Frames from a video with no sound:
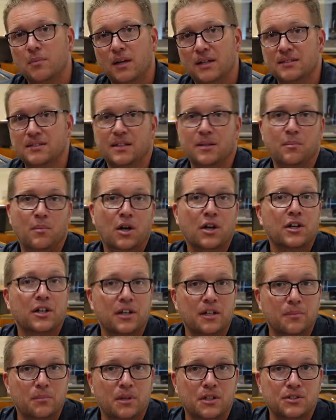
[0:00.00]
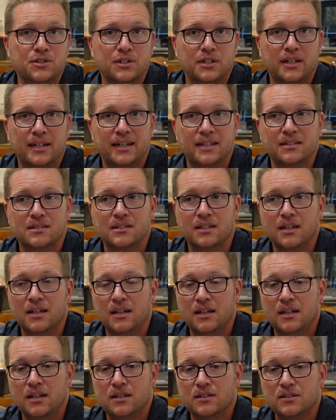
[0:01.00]
I say, marketing budget as
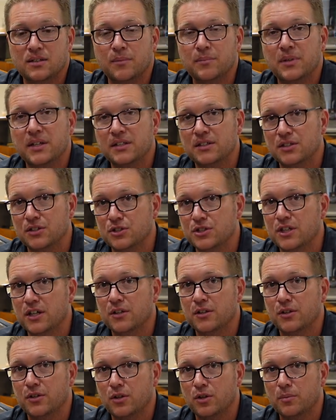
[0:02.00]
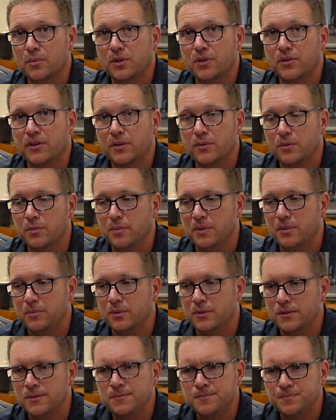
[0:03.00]
something to share the Nürburgring with
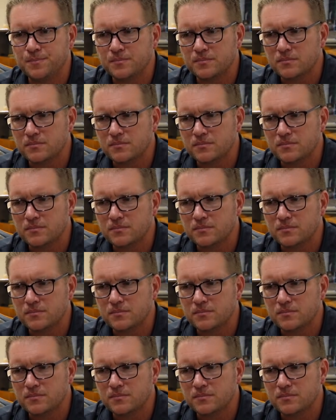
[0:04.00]
people.